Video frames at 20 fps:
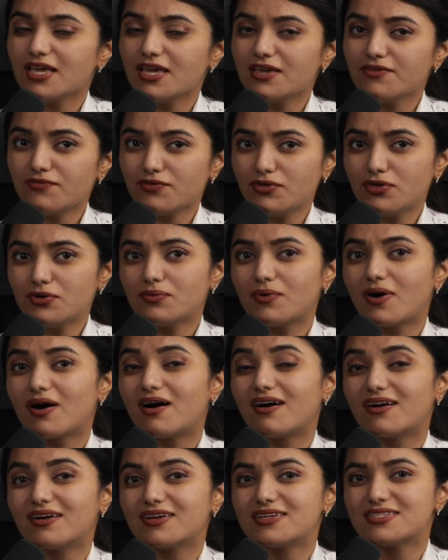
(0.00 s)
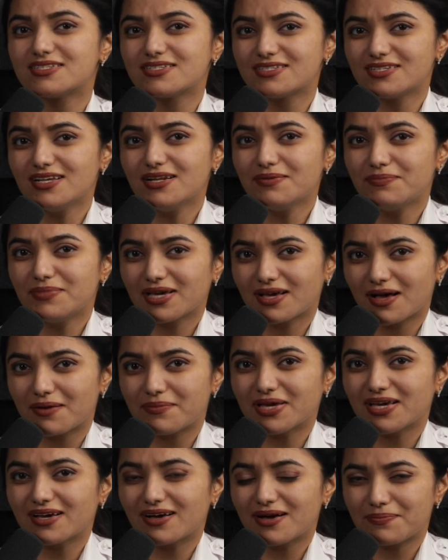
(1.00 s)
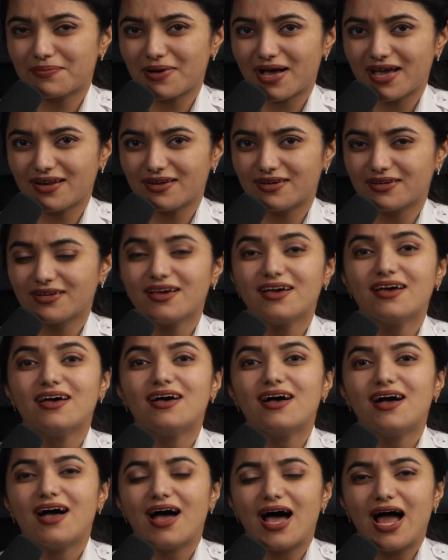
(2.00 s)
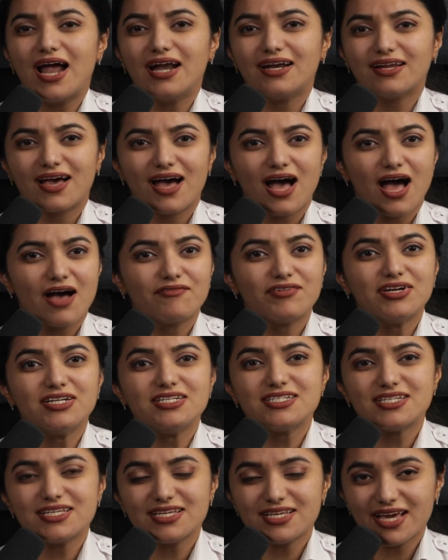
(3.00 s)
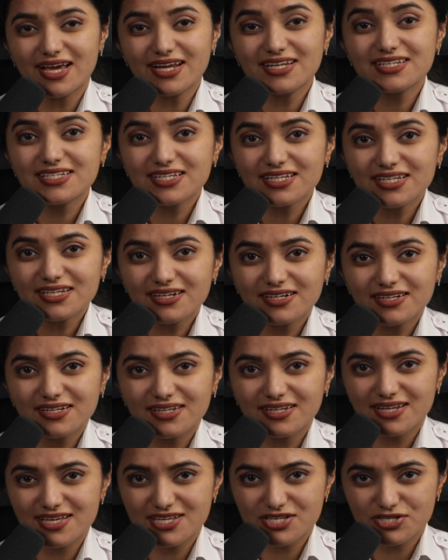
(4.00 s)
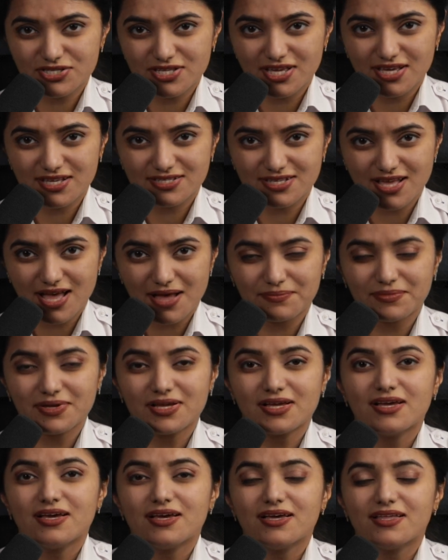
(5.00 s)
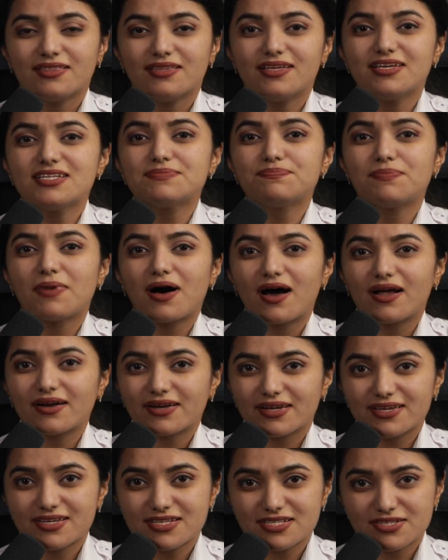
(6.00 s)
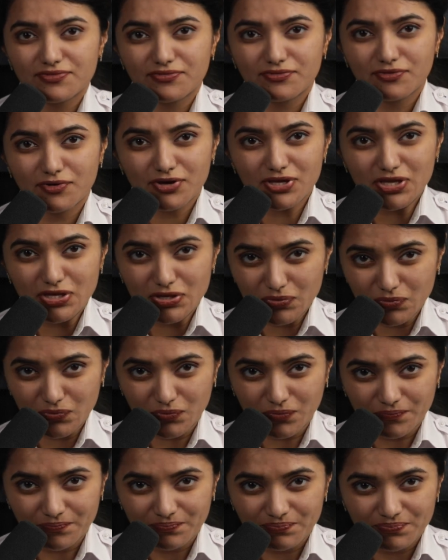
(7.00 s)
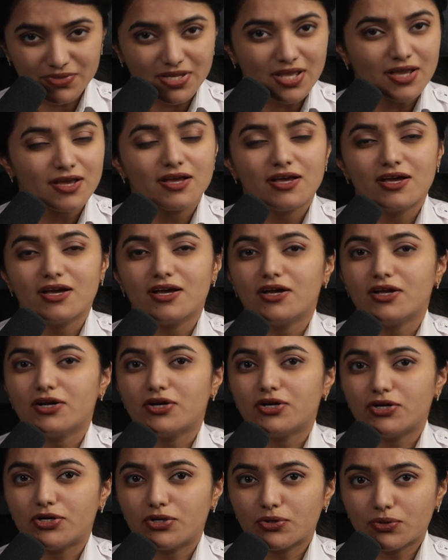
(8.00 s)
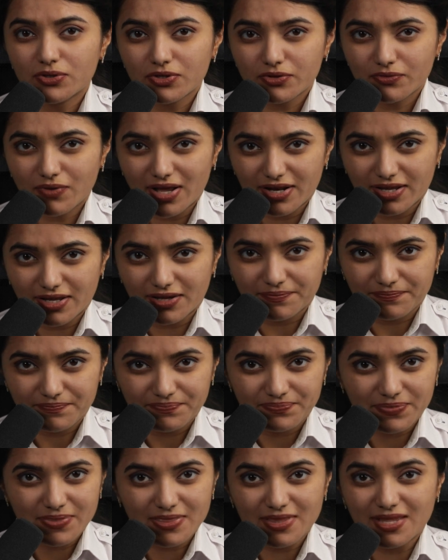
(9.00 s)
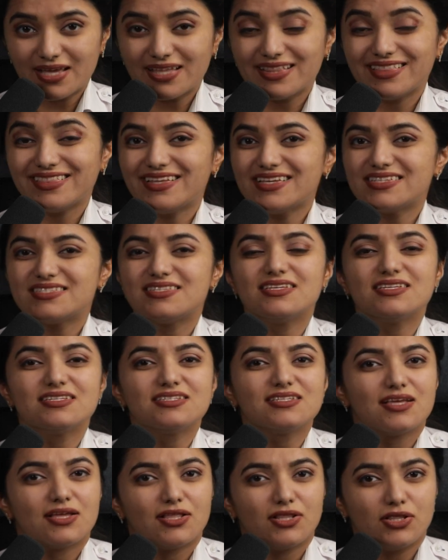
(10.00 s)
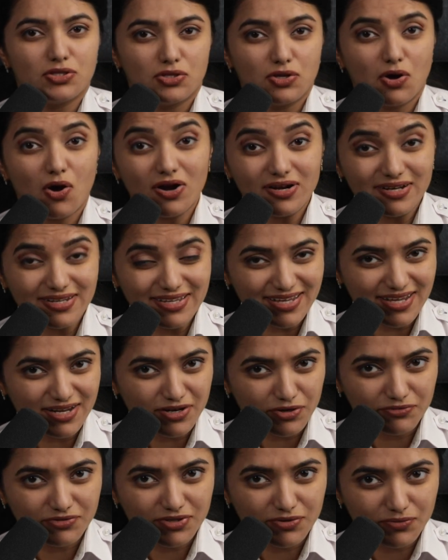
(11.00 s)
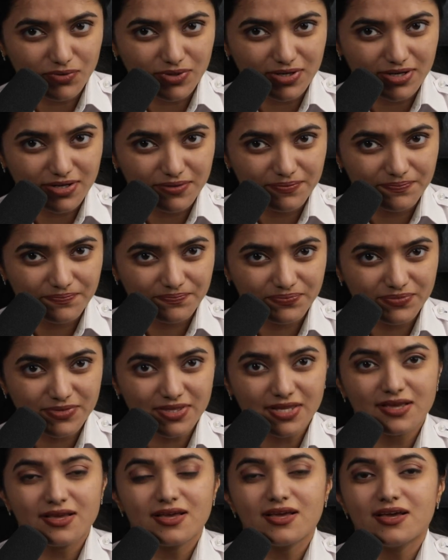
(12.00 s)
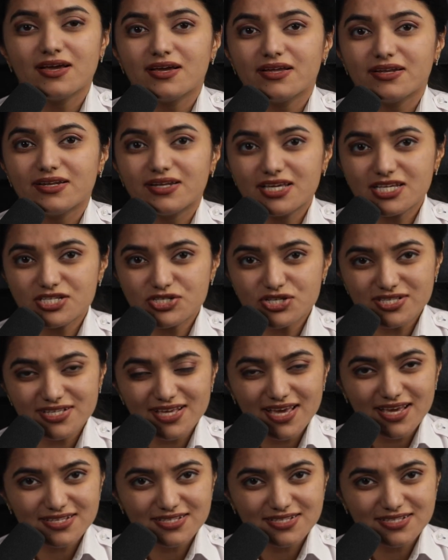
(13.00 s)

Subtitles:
If you are still becoming a pilot and haven't yet cleared the DGCA exam, this part is for you. Don't worry, this is not the end of the world. DGCA